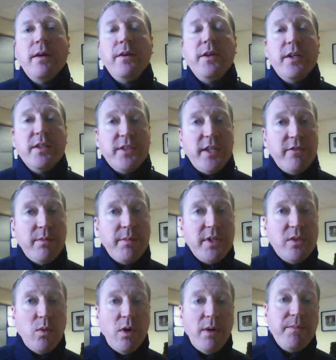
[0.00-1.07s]
You can see from
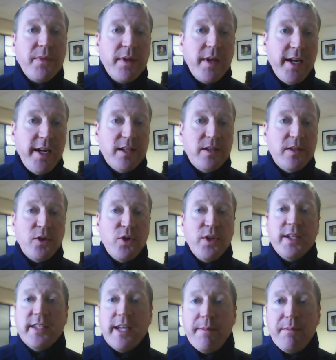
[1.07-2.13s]
this one, it's a good
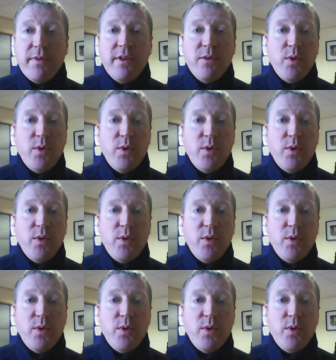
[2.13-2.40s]
example